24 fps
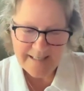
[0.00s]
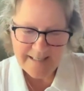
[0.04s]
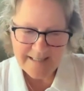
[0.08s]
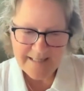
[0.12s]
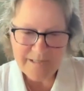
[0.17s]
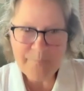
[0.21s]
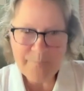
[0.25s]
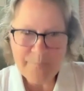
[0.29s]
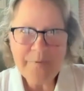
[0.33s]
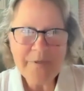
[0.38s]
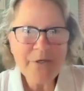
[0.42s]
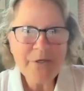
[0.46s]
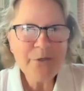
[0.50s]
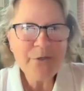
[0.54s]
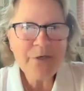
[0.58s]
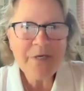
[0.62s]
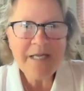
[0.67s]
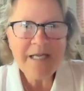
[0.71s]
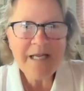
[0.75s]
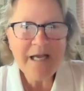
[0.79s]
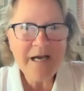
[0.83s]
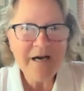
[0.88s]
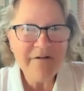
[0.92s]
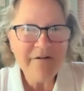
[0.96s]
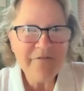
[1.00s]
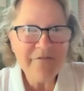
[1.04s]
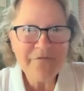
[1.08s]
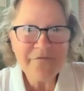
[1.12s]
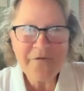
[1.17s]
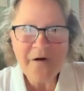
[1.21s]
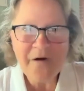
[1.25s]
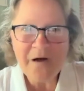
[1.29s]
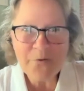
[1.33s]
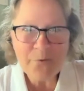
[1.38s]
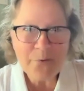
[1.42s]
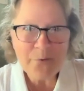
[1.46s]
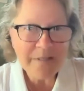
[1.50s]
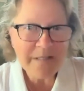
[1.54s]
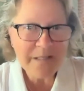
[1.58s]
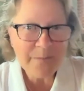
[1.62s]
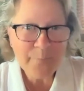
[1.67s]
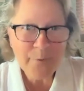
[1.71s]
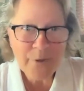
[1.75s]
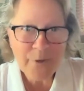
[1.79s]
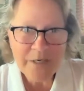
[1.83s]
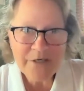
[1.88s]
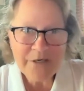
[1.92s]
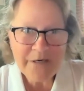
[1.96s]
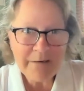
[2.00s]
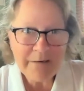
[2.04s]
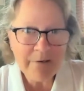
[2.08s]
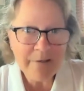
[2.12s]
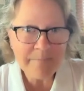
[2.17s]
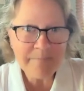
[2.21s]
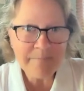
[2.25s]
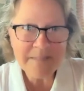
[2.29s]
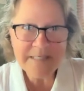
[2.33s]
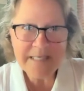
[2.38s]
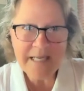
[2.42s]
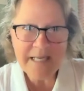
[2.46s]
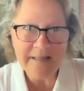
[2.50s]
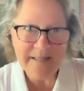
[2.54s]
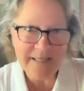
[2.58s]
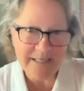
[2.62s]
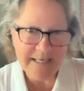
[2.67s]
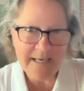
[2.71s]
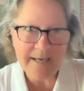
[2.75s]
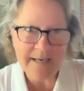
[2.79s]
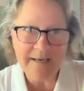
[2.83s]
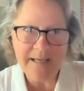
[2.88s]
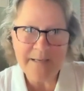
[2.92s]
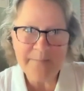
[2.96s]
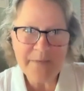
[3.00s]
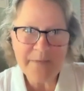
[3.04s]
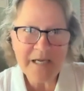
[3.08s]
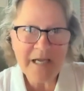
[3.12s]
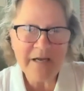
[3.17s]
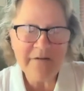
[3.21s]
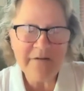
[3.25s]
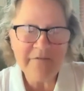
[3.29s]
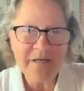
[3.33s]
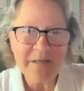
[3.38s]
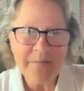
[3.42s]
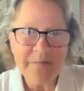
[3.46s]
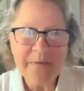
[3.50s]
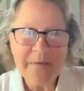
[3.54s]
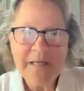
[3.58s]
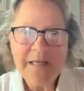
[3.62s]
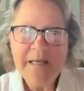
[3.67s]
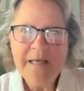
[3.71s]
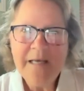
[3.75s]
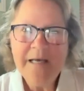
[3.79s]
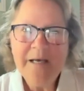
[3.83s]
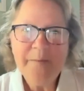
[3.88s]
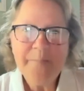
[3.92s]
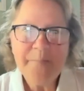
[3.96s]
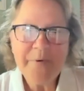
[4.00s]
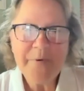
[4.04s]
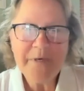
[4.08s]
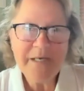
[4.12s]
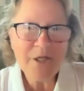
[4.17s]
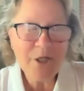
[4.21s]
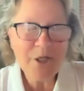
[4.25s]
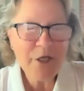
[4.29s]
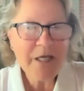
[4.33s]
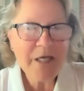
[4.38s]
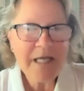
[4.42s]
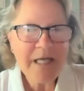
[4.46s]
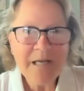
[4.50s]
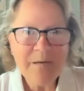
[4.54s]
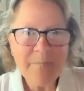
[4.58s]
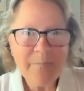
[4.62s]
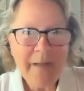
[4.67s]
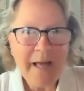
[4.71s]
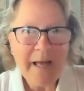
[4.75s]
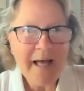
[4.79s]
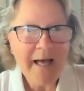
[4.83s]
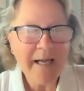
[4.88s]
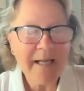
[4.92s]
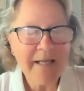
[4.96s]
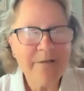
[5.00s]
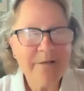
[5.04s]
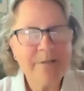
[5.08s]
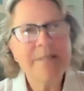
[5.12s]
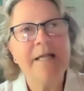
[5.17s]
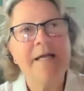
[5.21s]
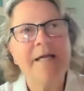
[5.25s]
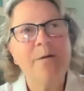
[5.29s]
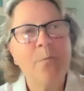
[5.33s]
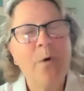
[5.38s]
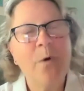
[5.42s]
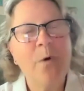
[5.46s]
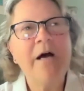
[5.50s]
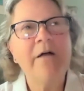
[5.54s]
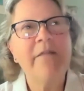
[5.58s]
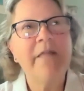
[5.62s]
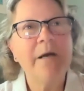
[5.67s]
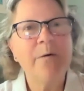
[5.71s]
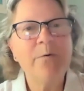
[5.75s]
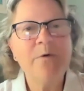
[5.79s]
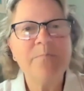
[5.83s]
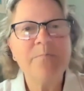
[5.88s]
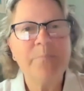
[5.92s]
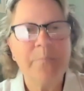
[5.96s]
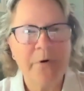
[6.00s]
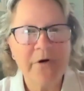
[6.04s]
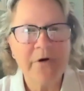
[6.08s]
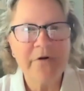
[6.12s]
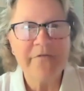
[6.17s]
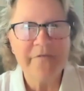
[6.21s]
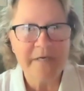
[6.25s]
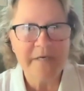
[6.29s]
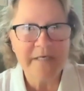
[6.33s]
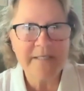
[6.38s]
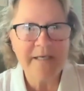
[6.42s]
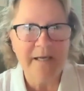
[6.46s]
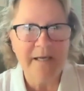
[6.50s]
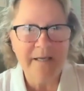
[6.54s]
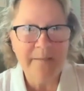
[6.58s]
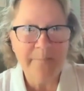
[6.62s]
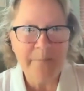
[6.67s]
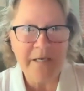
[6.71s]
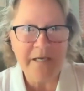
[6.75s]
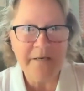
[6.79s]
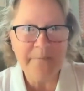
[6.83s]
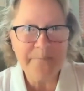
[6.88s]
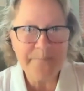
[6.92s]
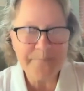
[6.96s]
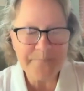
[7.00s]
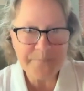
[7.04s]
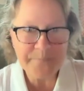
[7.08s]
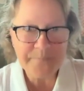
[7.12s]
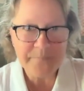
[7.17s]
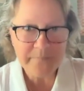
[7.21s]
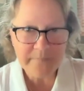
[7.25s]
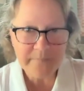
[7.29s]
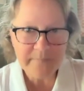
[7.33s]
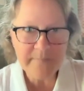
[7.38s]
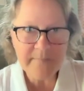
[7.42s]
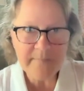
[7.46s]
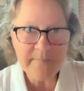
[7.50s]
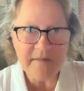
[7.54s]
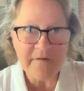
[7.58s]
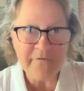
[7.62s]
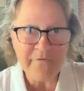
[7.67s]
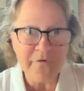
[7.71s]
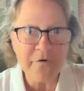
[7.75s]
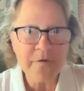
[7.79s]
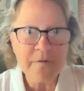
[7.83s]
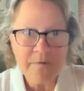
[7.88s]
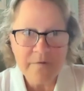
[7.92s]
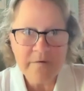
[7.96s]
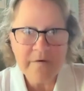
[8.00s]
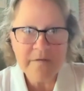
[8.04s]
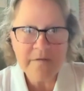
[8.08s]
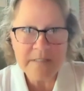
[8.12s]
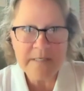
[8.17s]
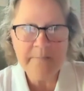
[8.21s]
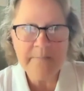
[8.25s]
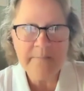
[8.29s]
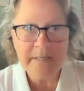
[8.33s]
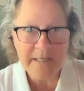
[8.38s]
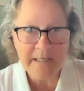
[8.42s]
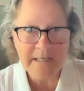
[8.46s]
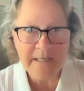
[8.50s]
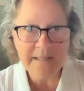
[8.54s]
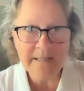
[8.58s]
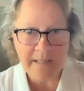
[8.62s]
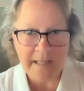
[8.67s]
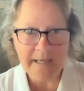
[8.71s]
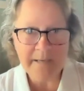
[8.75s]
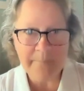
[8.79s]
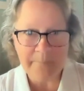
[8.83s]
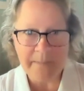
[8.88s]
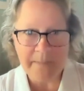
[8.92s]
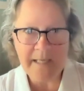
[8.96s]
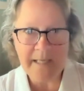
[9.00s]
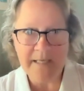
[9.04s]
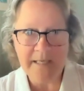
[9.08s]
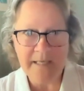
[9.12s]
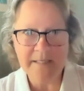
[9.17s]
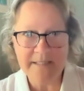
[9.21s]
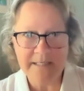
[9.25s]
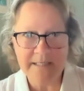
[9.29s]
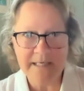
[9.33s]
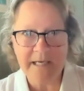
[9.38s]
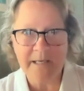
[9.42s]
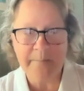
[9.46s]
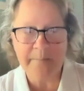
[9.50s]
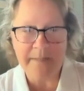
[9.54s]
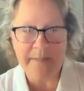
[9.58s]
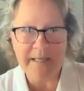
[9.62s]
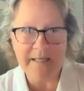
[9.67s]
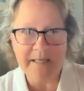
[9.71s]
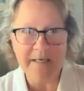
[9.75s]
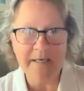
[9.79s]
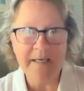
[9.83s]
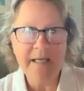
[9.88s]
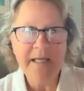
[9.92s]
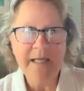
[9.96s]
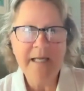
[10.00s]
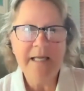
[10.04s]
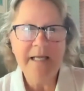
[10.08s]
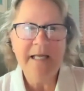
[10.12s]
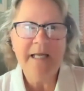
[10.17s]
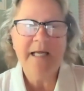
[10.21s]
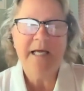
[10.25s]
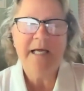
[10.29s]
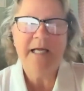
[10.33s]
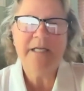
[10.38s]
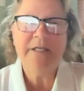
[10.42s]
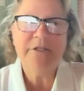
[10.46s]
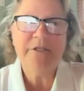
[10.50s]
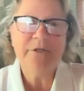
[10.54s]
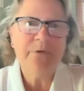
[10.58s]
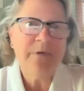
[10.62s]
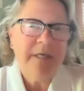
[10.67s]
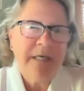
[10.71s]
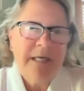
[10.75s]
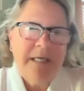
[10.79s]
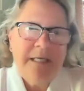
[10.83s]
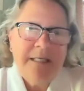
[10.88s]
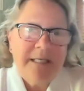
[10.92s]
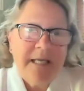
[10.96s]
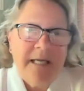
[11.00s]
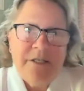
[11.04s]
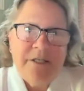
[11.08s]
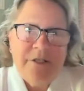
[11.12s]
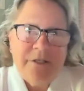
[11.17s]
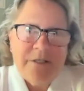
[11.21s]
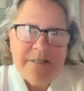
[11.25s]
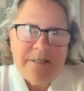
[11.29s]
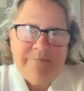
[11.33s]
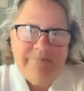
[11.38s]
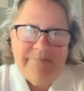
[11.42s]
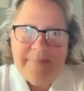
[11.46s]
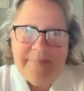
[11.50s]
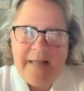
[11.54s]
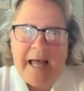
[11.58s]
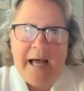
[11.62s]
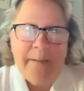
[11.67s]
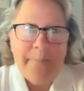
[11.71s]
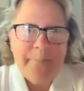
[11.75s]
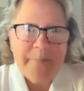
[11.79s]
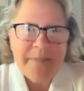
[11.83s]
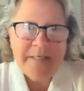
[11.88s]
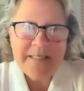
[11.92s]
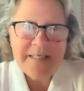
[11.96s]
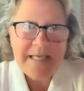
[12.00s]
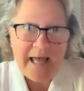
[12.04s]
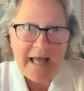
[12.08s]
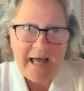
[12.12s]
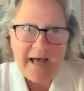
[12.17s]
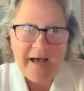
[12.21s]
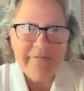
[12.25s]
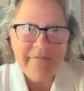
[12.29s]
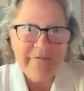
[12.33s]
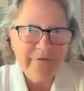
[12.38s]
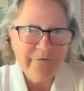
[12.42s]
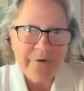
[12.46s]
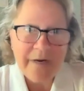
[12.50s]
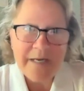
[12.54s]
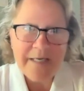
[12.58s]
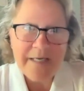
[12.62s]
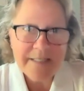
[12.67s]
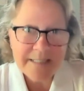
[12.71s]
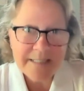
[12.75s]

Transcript: the beauty of following the breadcrumbs and the timing of it. But looking back, it's like, wow, that was perfect timing for somebody like me to come in and do it because I just happened to have the right